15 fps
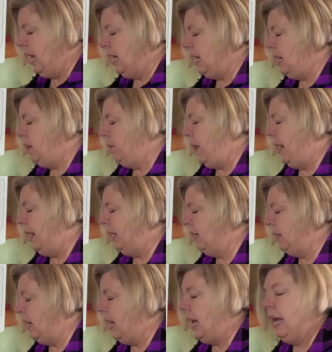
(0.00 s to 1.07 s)
Anyway,
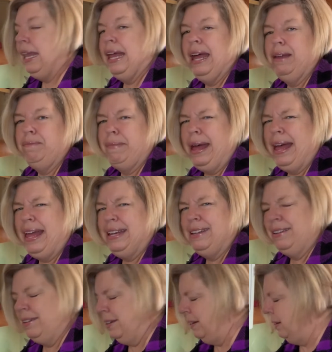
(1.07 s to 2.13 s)
I like mine
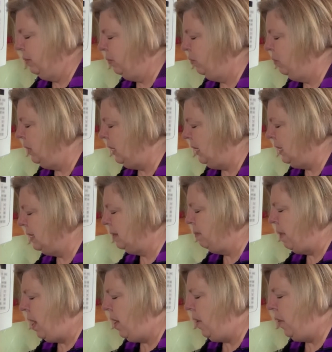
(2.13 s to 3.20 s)
really
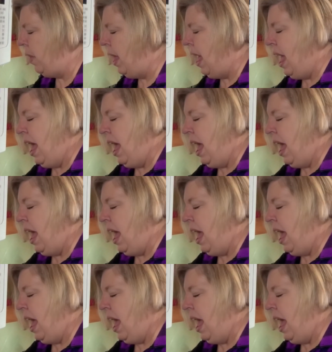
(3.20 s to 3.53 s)
small,